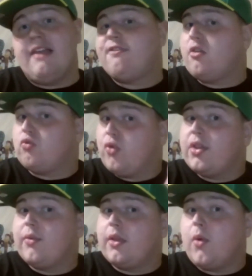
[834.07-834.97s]
They've done
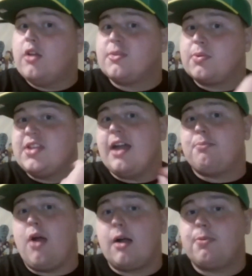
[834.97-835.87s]
really, really well to
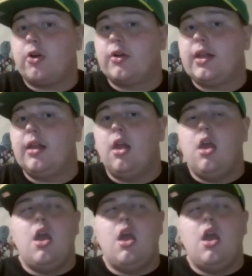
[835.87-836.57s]
protect Brock Purdy